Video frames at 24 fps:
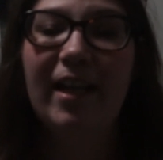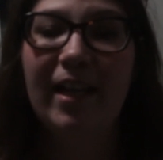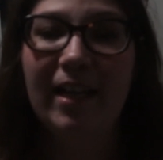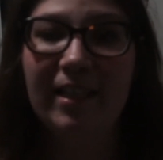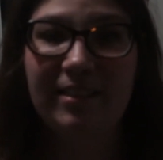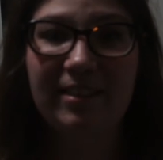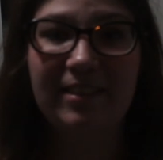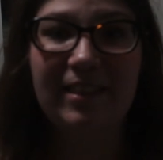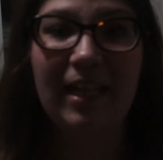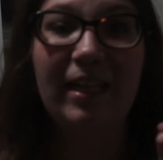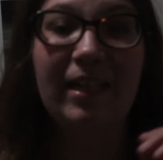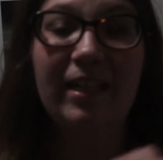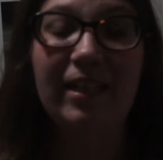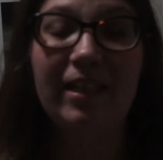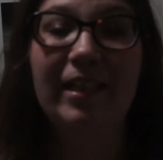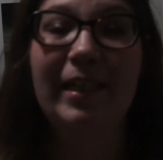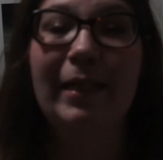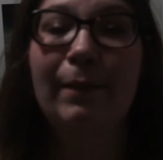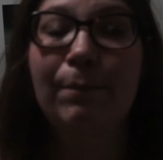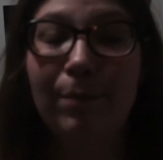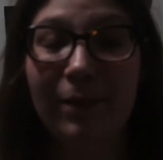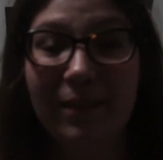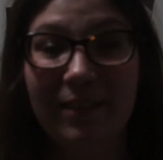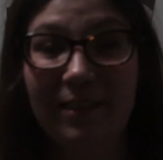It sounded
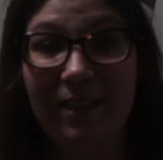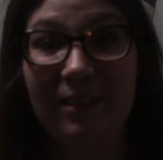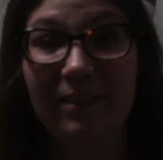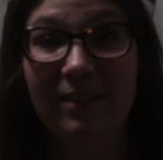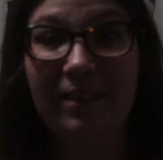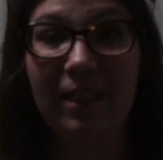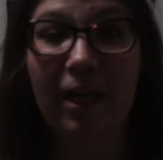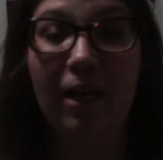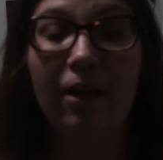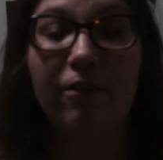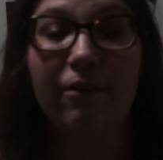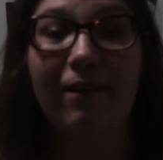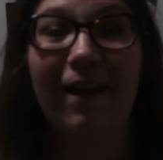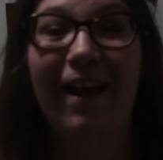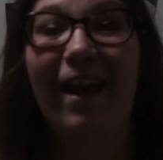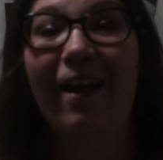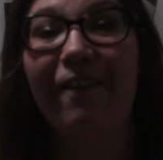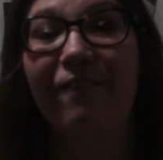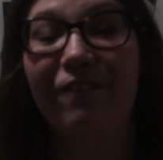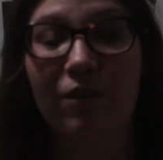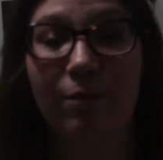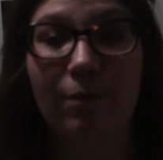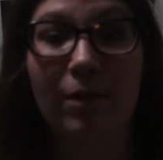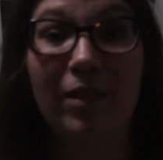good, but it didn't sound great.
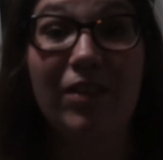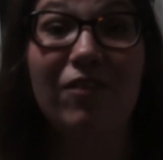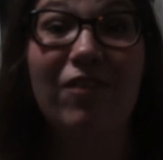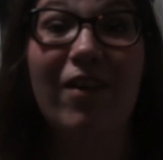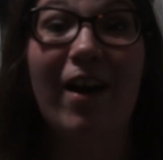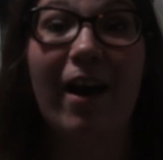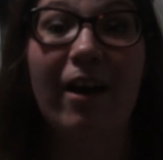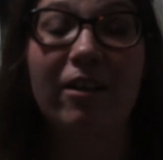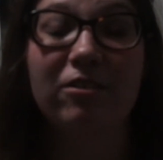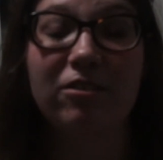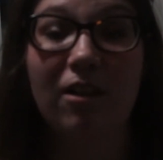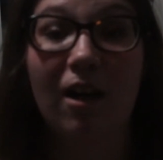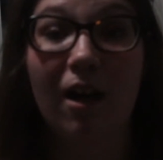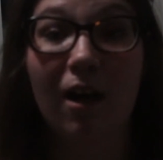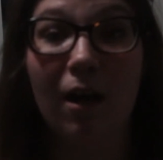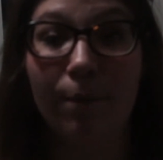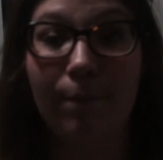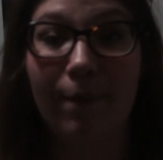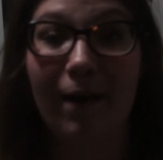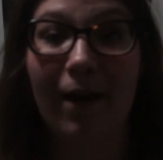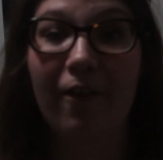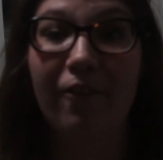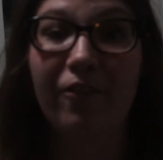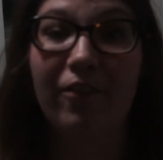And for me, the vinyl's all
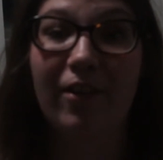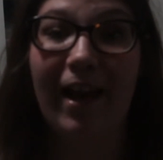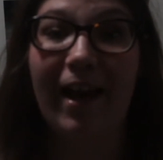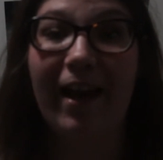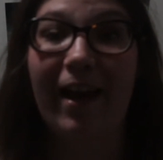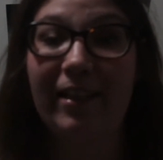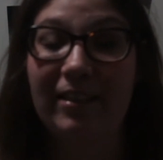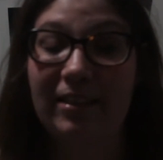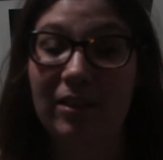about that.